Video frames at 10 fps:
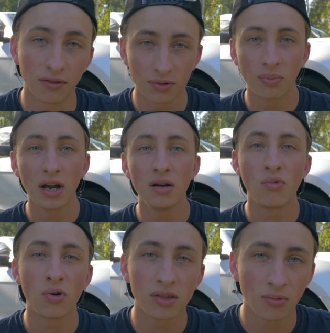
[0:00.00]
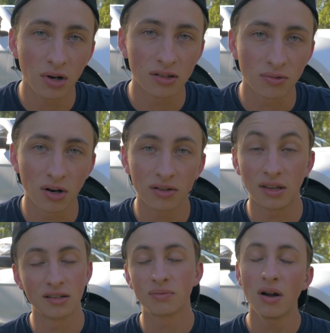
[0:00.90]
If you're paying more than what it's worth,
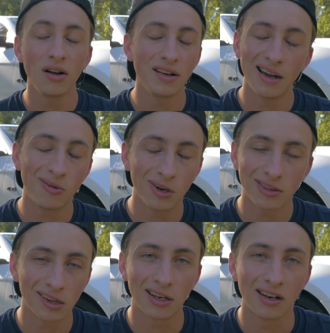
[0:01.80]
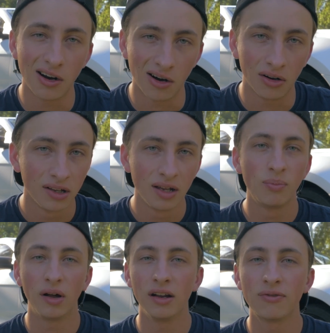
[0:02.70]
then it's probably not worth it at all.
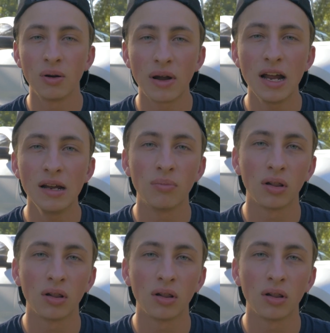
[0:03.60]
But if you're paying